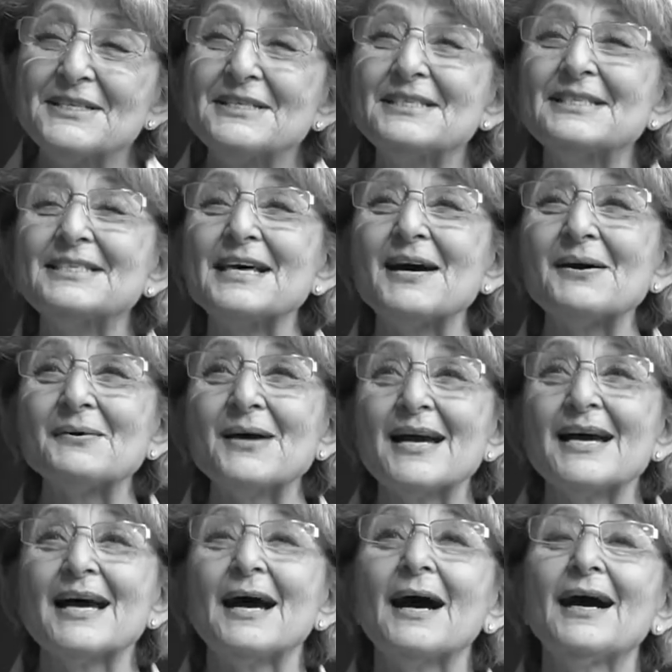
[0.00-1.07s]
So
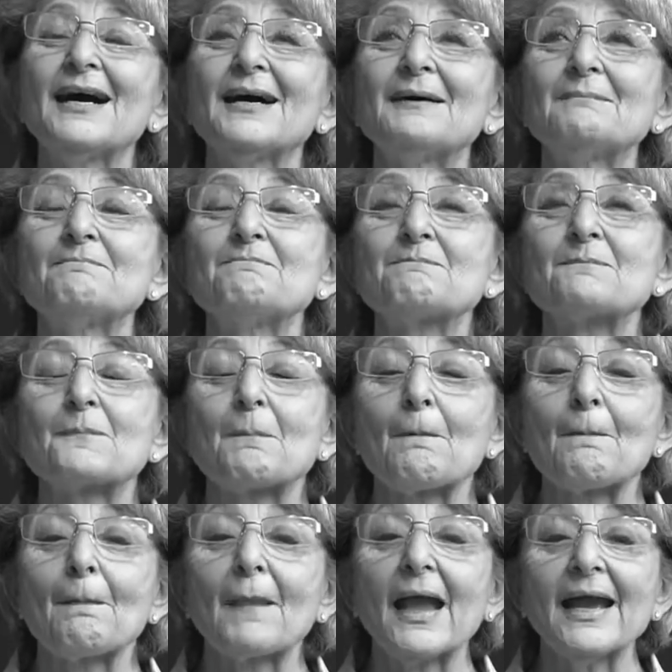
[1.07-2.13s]

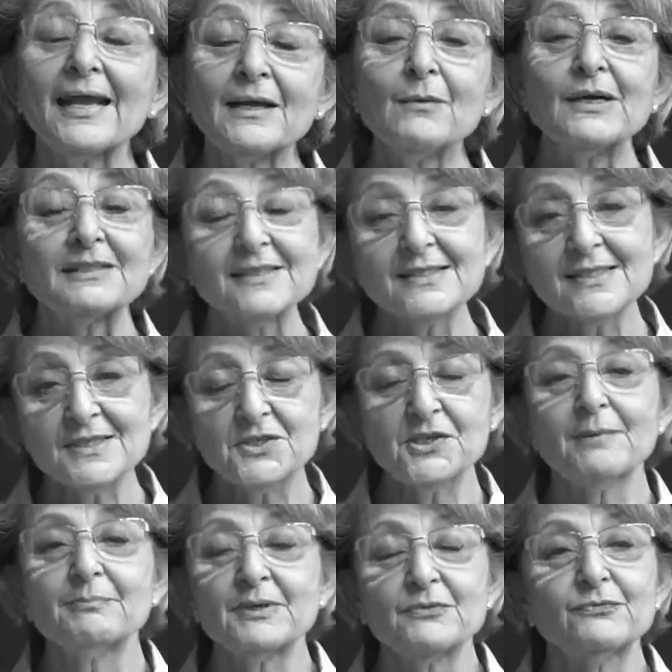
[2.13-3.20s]
anyway, this is
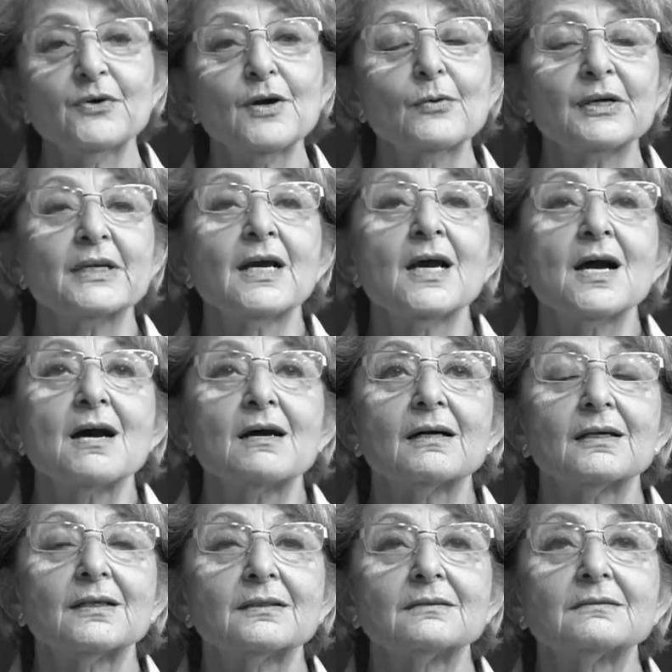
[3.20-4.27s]
jumping forward.
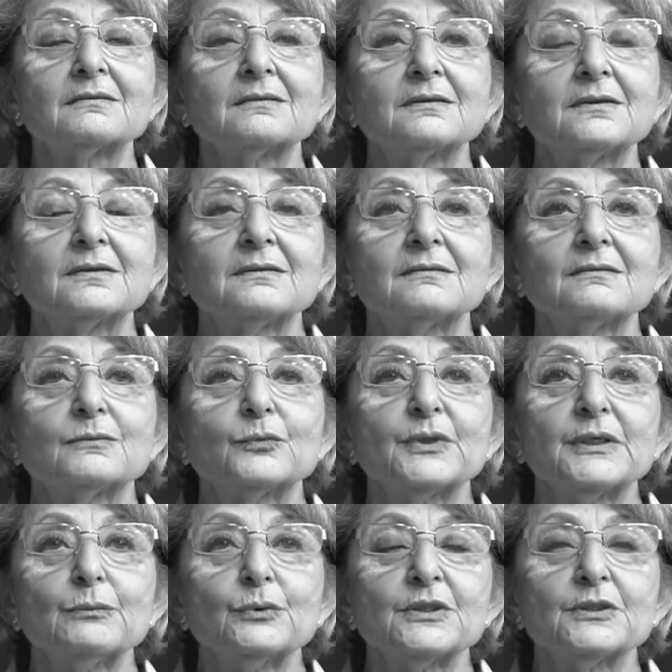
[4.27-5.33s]

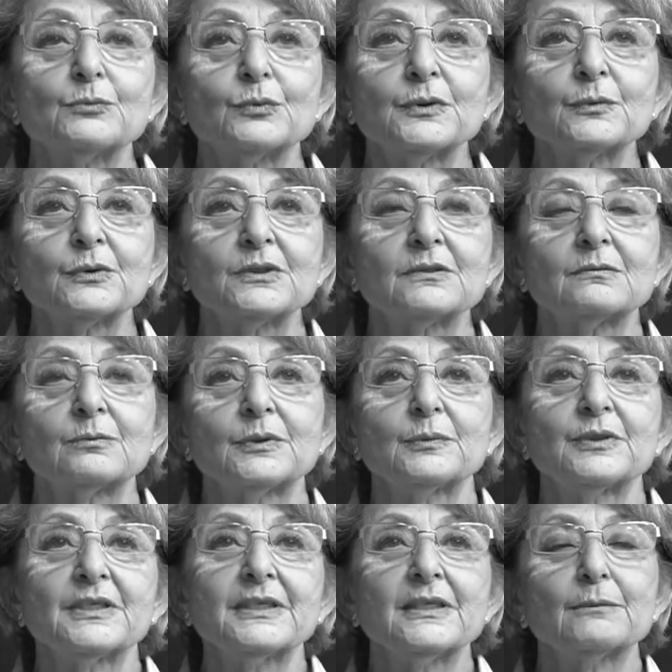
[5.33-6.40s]
We
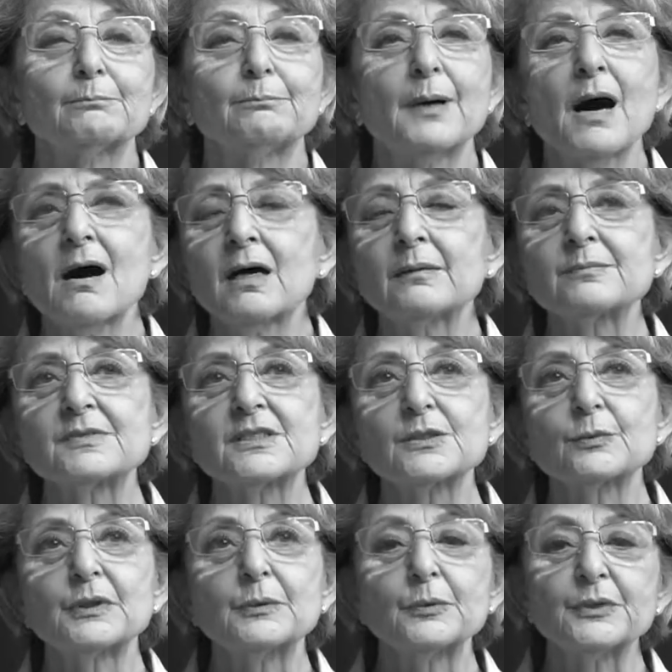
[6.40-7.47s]
would hear bombs.
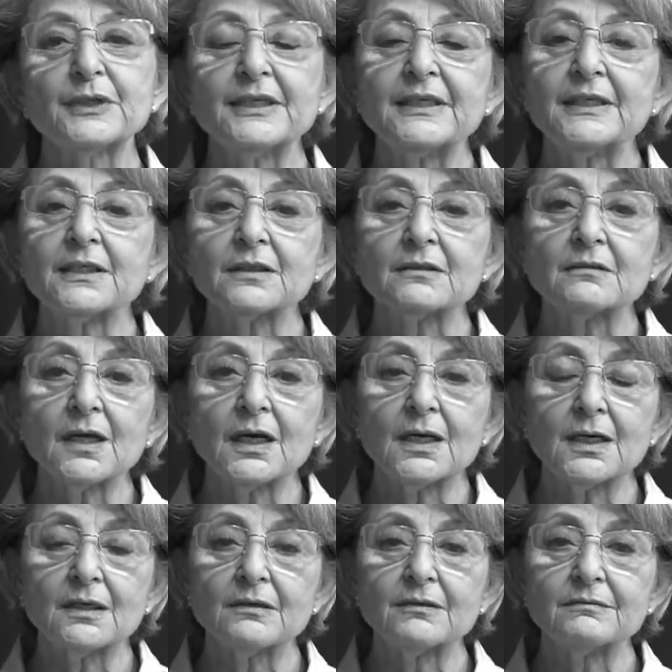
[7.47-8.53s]
We would hear,
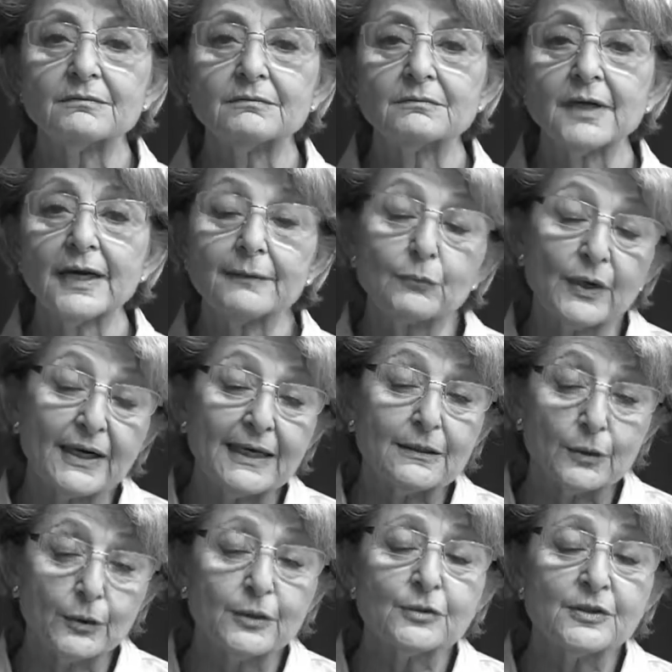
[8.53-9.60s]
and what I
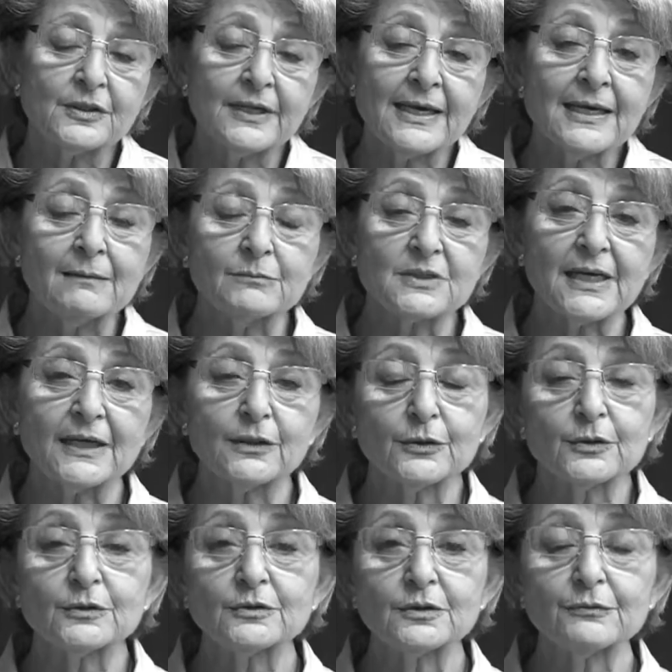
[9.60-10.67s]
learned the names. I
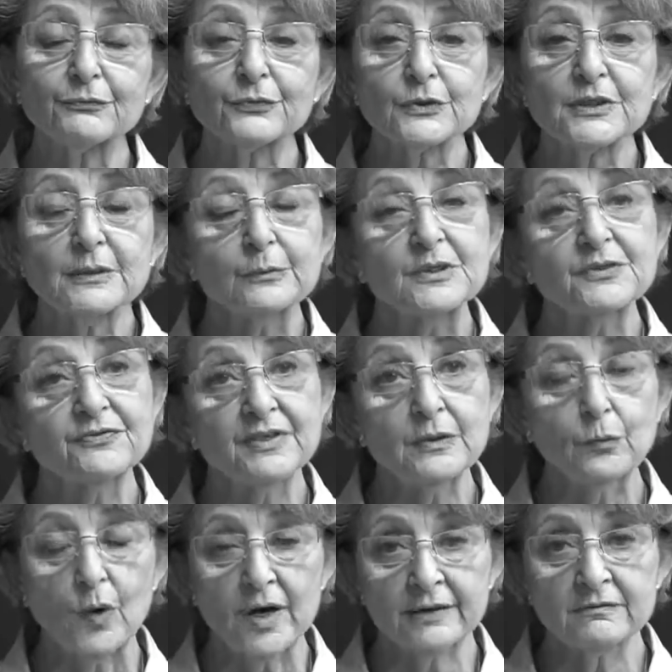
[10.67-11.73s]
learned first there was
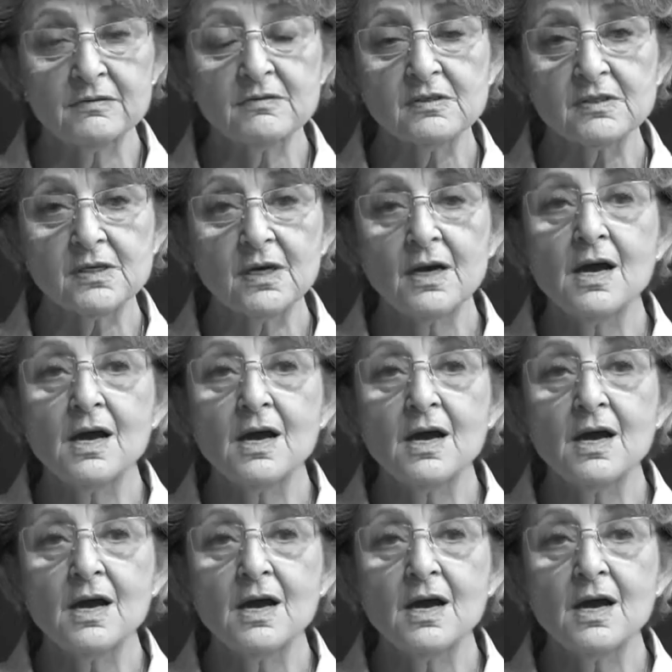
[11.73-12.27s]
V1s,